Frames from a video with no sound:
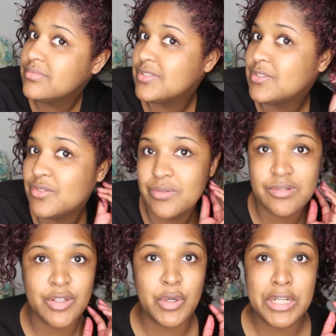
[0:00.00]
It's
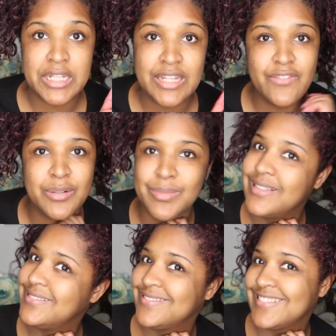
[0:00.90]
a little uneven,
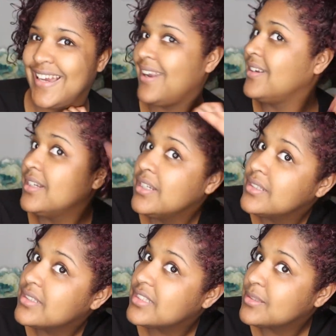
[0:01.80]
but
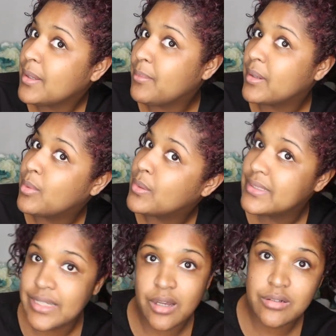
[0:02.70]
this is my big
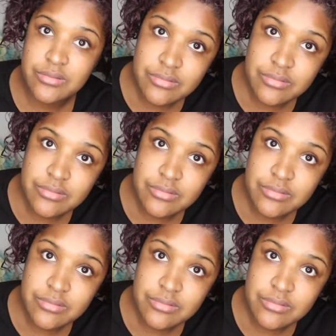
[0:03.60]
ponytail.